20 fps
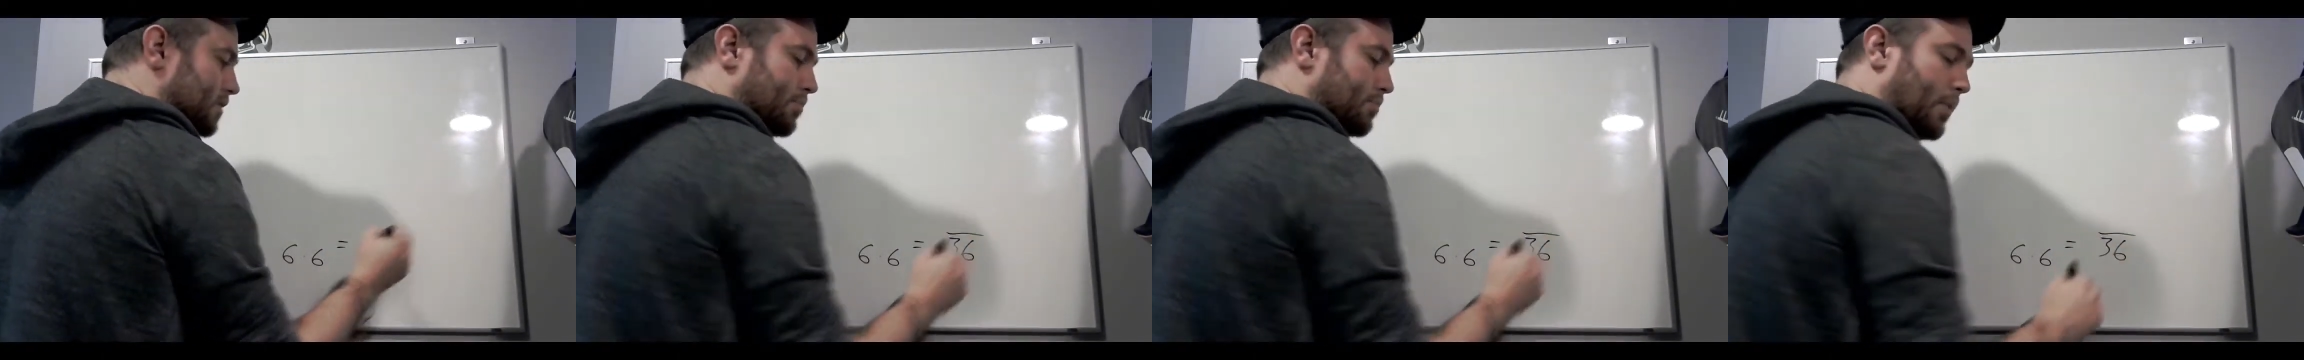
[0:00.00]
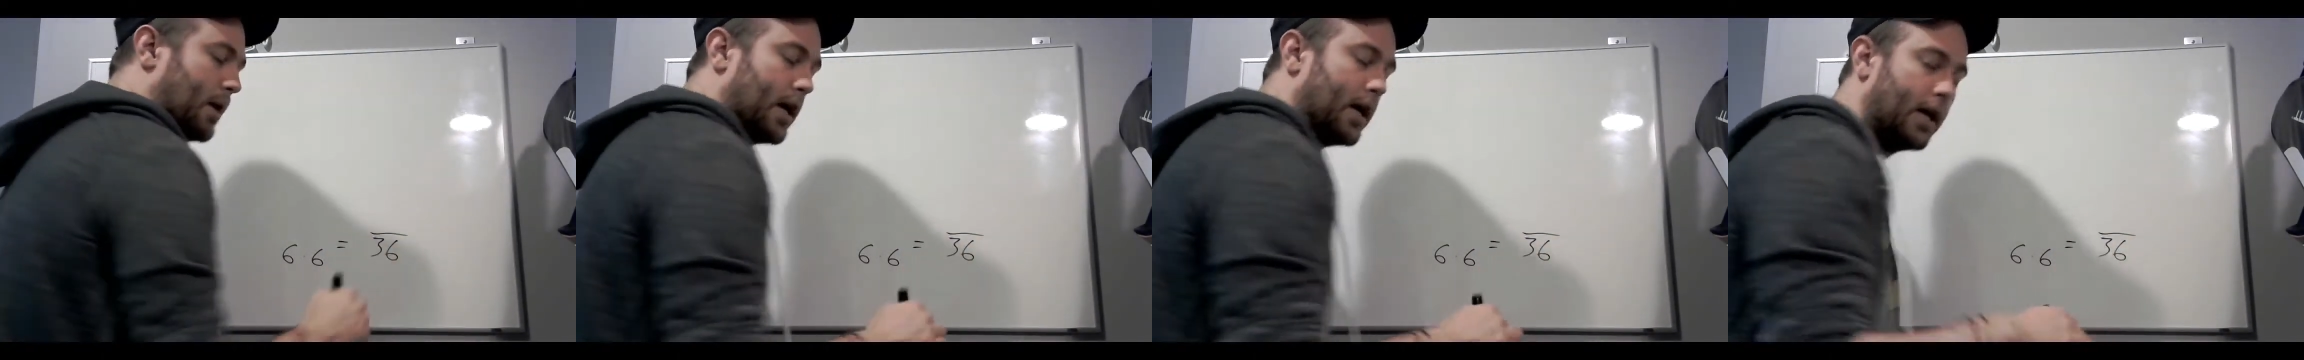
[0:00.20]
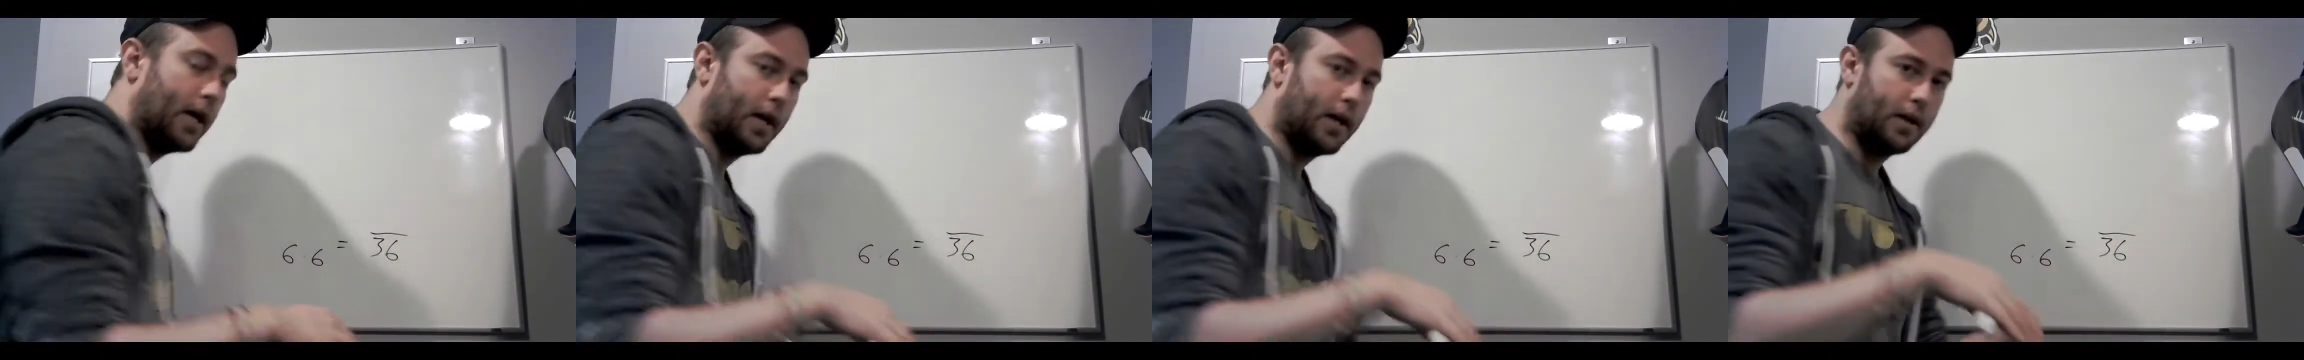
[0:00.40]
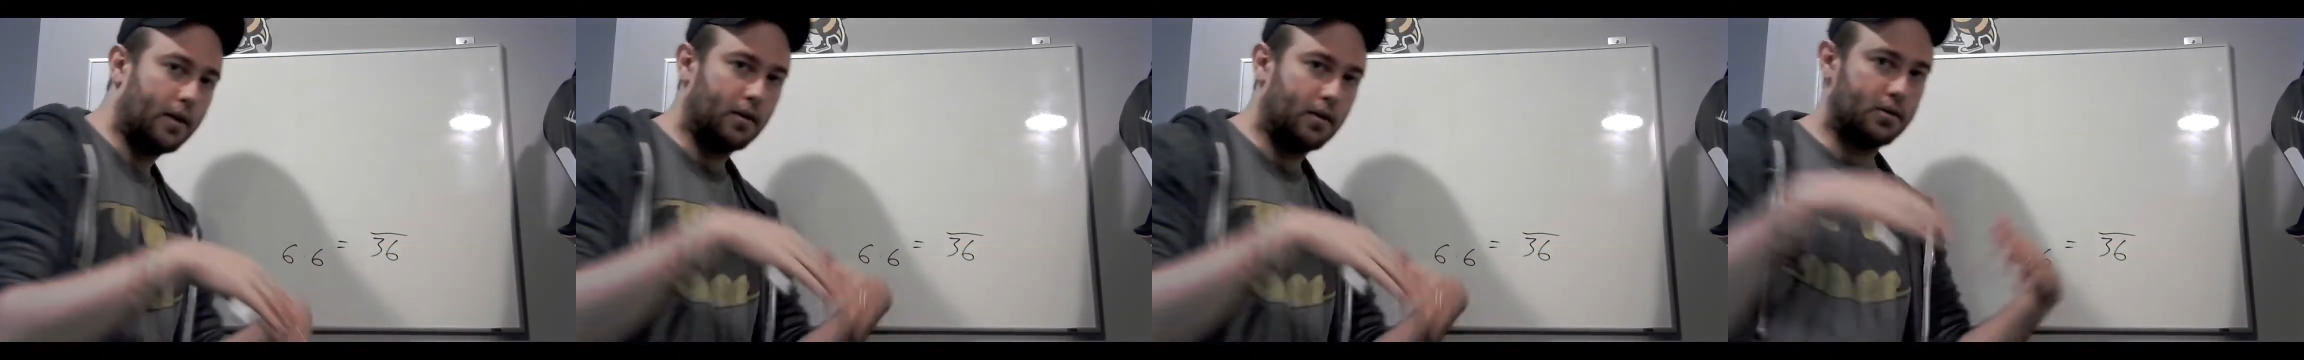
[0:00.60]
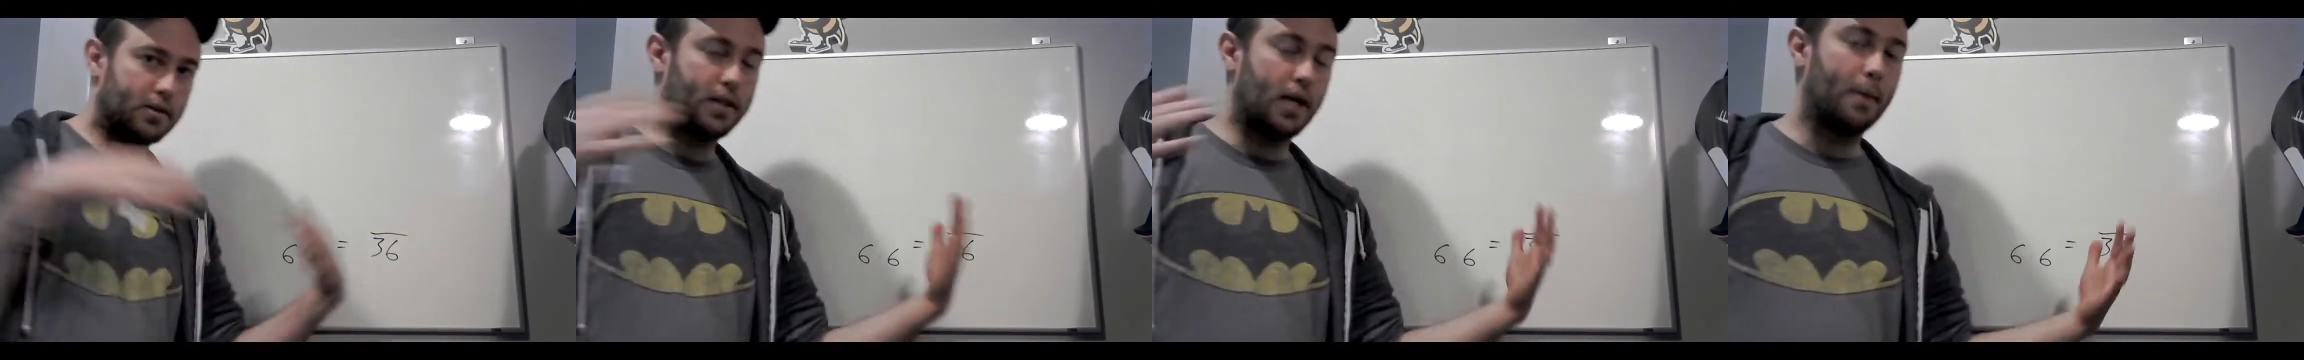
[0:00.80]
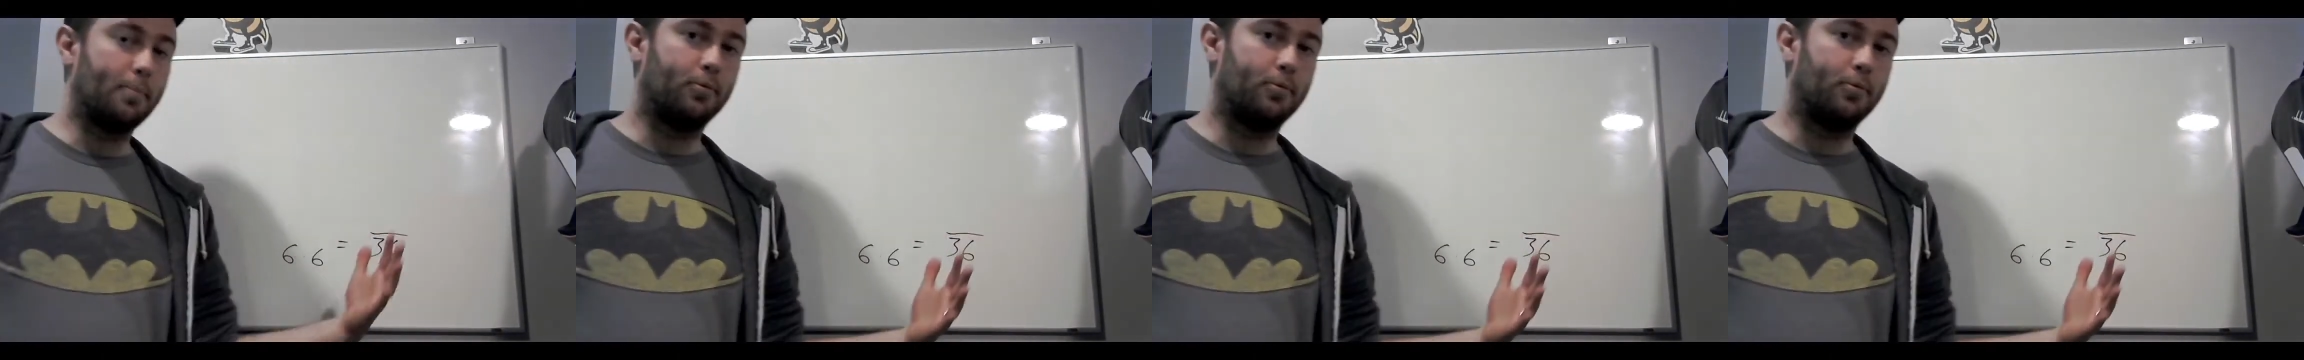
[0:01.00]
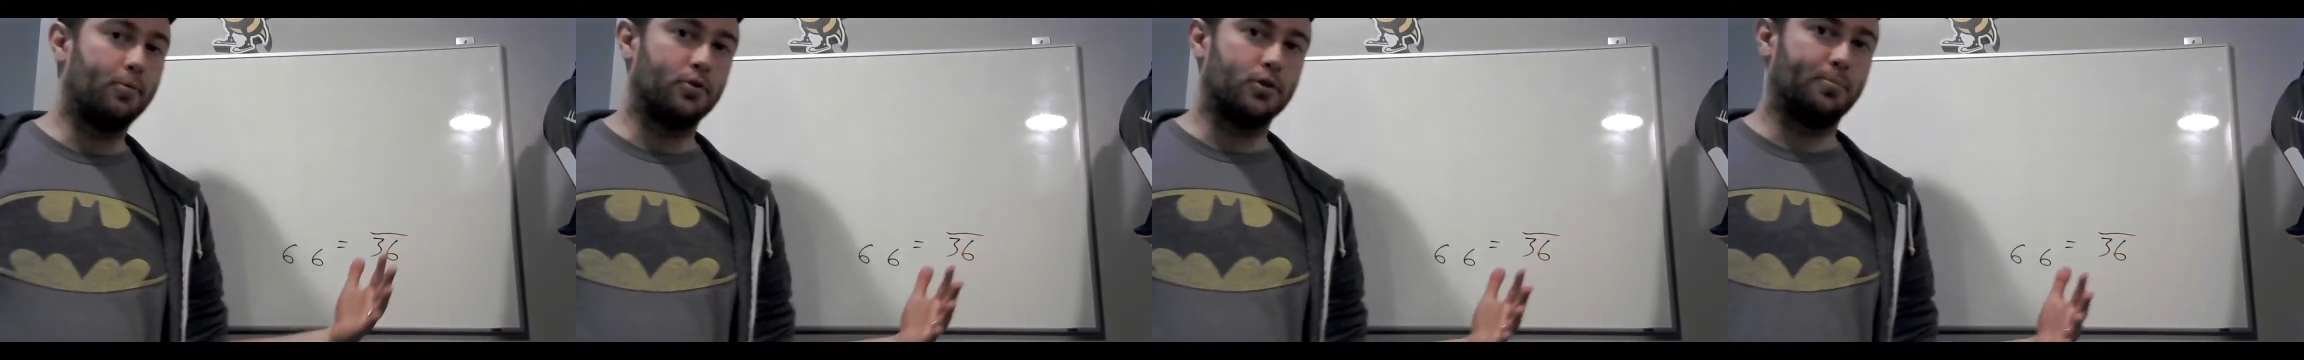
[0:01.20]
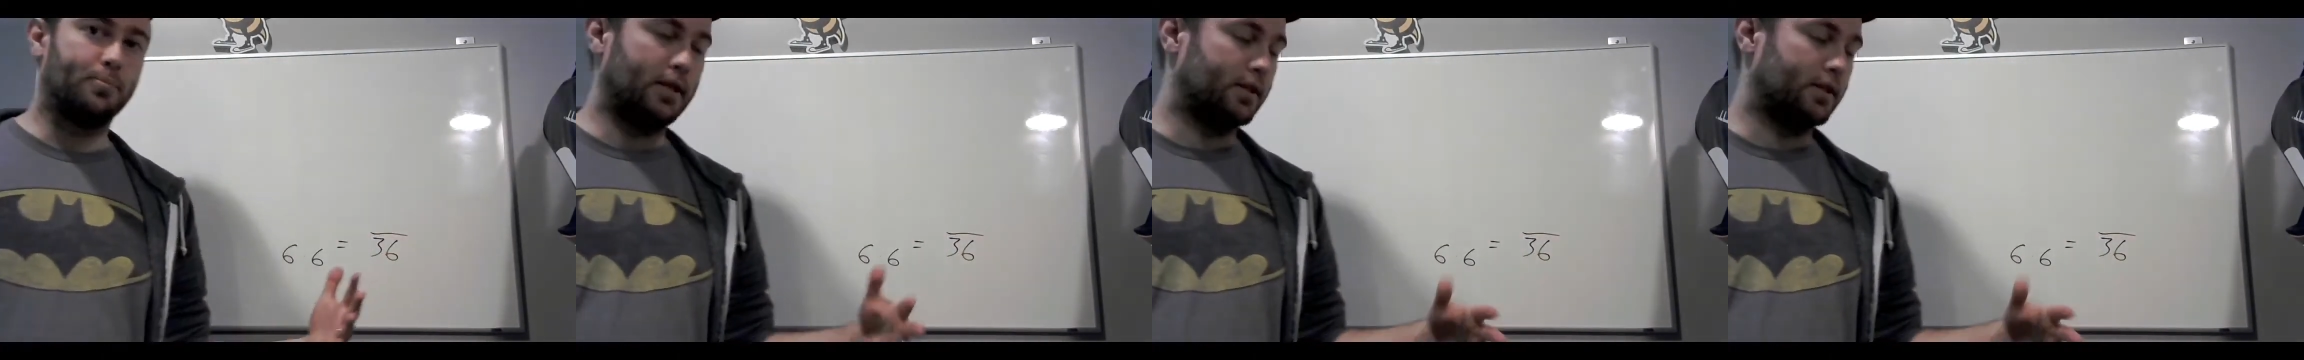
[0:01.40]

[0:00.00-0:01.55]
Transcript: my sample space.